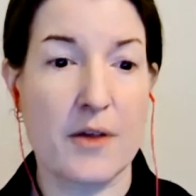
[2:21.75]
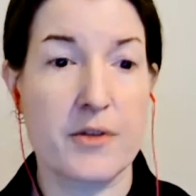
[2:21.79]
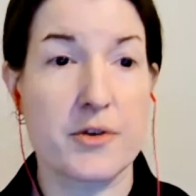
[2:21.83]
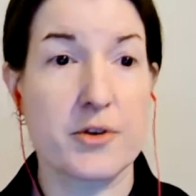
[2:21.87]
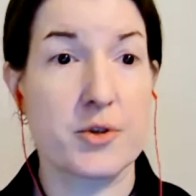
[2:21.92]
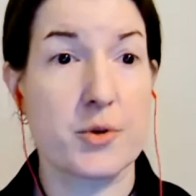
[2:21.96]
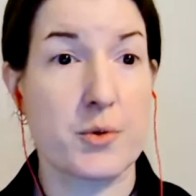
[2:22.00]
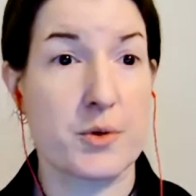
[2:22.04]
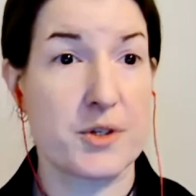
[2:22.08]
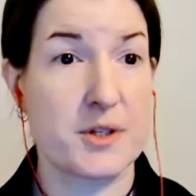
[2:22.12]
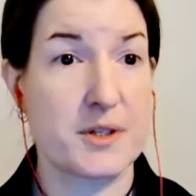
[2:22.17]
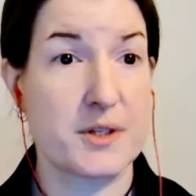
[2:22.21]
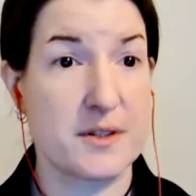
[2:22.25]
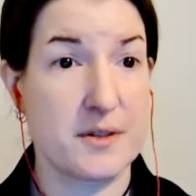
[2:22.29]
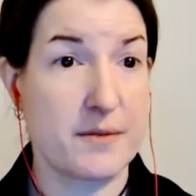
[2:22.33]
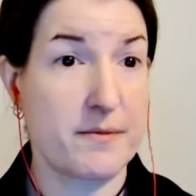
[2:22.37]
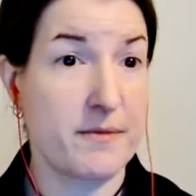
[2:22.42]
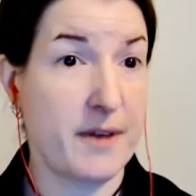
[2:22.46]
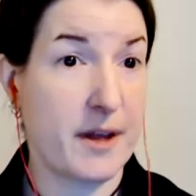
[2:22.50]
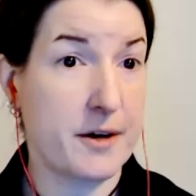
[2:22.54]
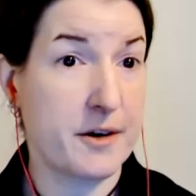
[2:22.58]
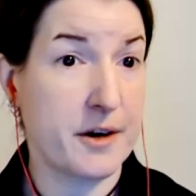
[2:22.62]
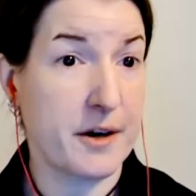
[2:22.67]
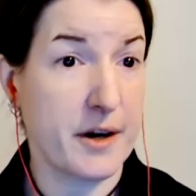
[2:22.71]
sources of
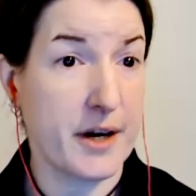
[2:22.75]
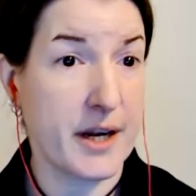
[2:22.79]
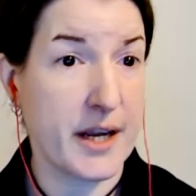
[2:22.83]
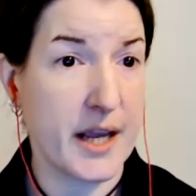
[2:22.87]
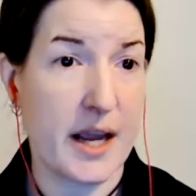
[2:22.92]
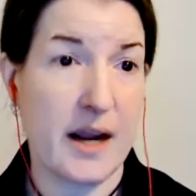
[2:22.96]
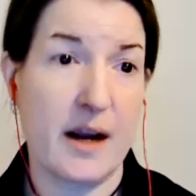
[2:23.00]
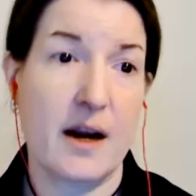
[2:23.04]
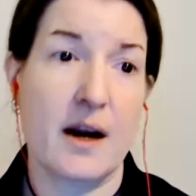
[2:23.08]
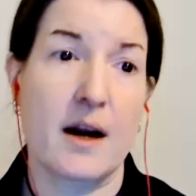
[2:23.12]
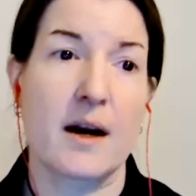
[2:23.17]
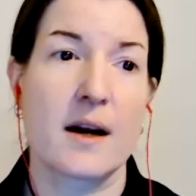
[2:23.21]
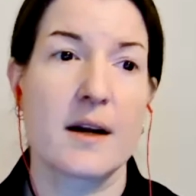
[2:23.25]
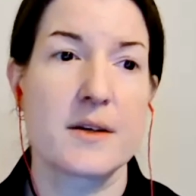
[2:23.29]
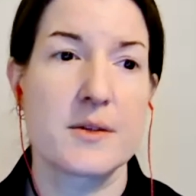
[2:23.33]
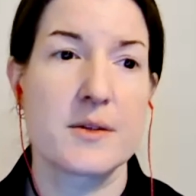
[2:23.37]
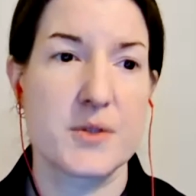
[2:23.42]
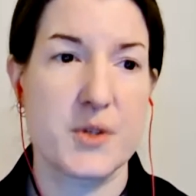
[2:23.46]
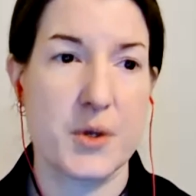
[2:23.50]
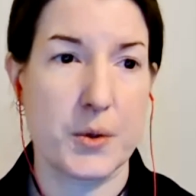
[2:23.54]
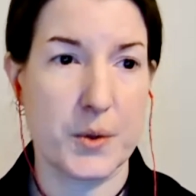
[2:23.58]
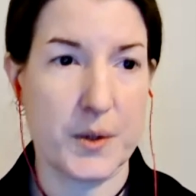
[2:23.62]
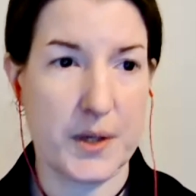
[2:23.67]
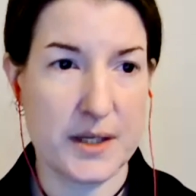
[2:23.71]
veterinary care.
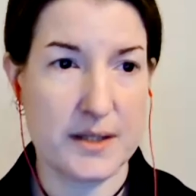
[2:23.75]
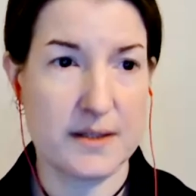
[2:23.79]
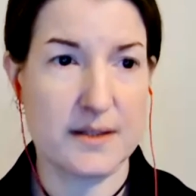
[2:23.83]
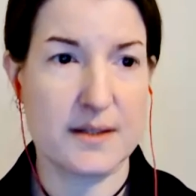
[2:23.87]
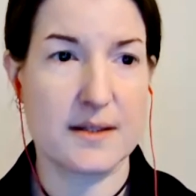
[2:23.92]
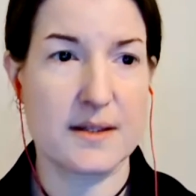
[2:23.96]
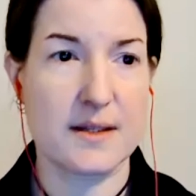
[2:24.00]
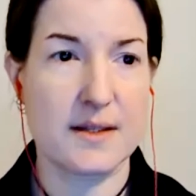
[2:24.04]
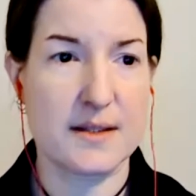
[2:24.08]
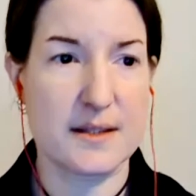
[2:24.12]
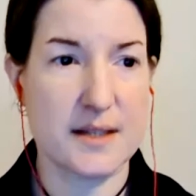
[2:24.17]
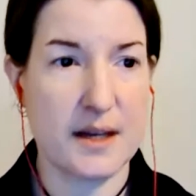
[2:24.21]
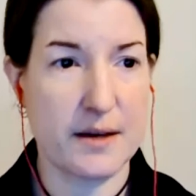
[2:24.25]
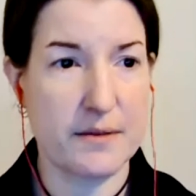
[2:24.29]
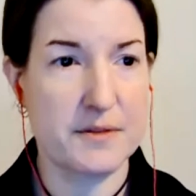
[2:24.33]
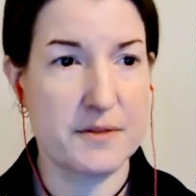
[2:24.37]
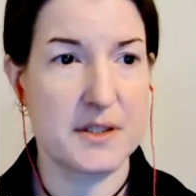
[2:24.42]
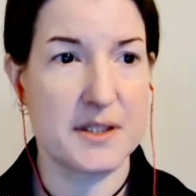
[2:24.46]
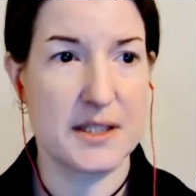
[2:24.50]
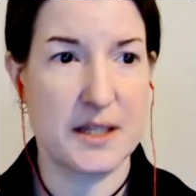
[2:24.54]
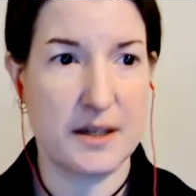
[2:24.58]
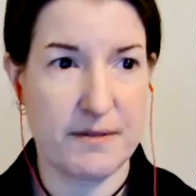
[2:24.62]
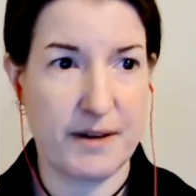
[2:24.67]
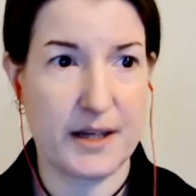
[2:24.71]
So it's
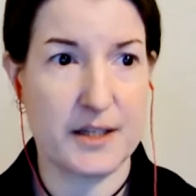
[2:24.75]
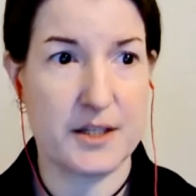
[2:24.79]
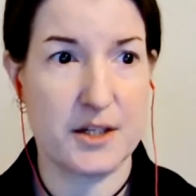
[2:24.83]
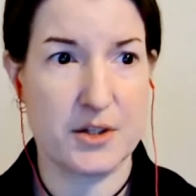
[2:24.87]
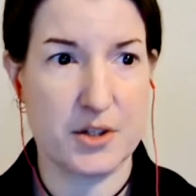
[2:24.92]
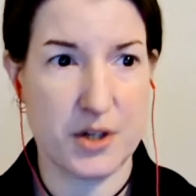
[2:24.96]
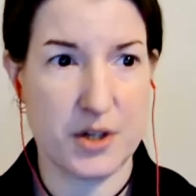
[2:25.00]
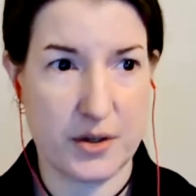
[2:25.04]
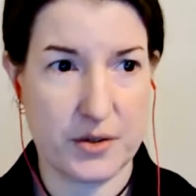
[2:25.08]
definitely affecting